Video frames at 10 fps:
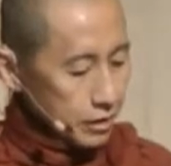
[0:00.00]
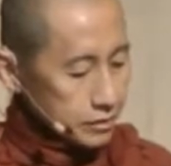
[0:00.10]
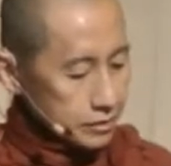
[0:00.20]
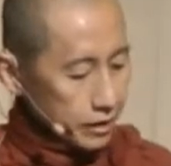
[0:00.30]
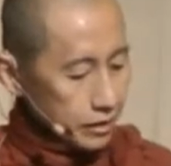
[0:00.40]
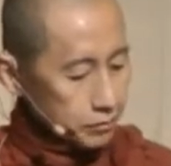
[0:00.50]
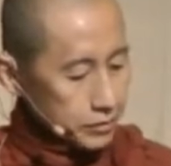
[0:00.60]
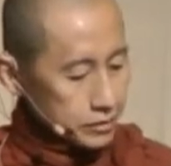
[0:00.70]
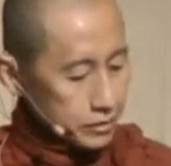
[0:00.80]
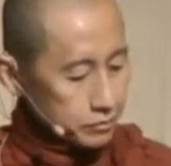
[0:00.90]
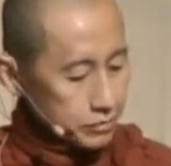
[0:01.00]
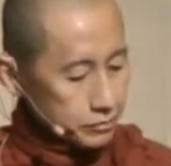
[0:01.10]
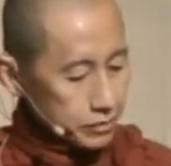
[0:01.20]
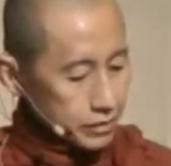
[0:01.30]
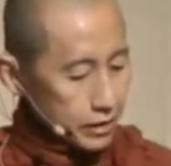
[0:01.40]
assail a person
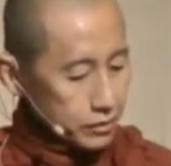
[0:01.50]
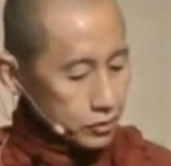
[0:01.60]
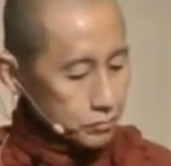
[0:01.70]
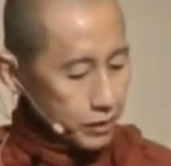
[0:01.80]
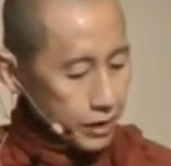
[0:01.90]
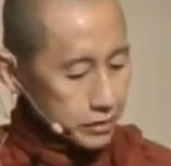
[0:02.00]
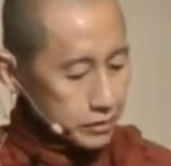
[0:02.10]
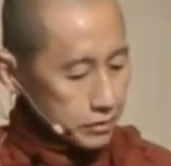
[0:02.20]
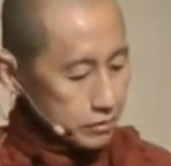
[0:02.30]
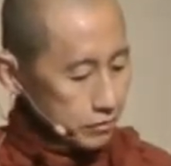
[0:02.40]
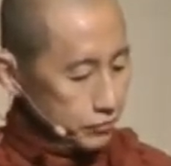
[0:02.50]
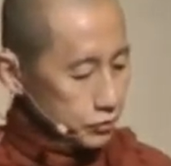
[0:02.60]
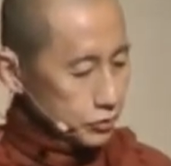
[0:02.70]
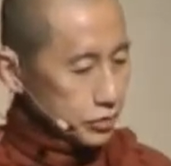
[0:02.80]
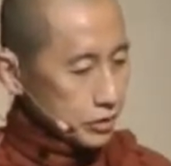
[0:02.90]
with regard to past,
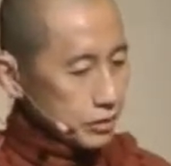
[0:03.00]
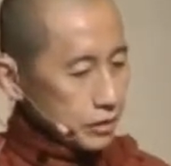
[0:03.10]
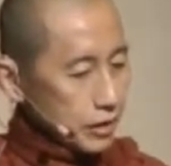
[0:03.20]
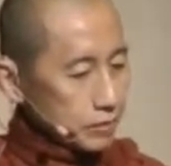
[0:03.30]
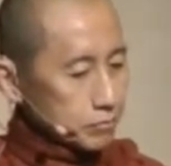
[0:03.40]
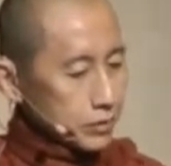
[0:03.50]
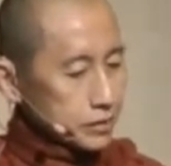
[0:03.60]
future and